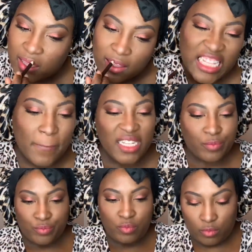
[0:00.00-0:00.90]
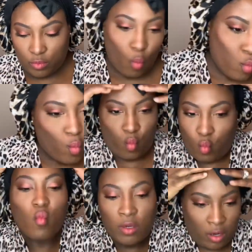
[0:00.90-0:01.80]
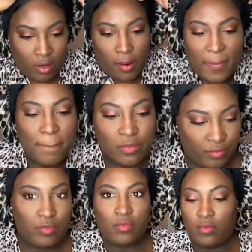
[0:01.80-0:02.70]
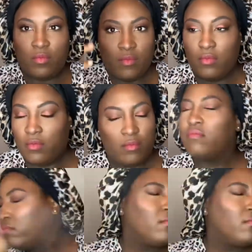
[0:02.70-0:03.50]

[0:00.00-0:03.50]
going back over the lipstick with the pencil again. And